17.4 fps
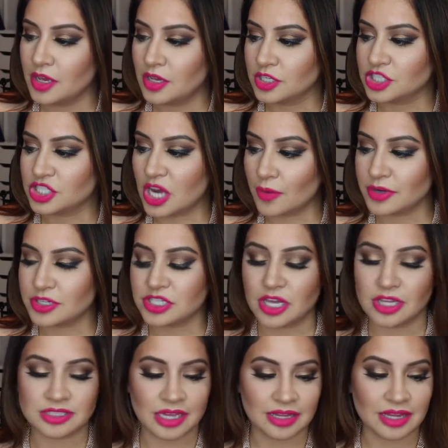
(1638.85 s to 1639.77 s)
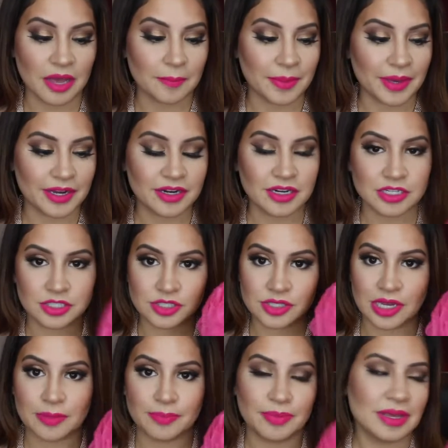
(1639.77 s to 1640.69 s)
shower gels a lot better.
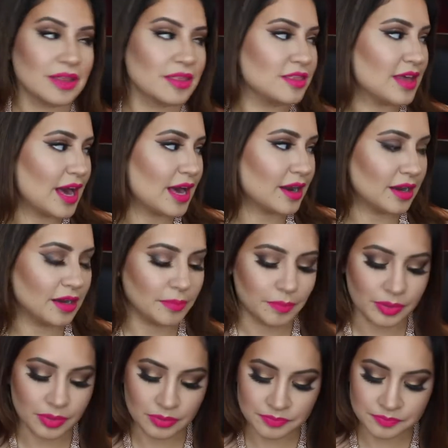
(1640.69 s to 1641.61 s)
So I picked that up.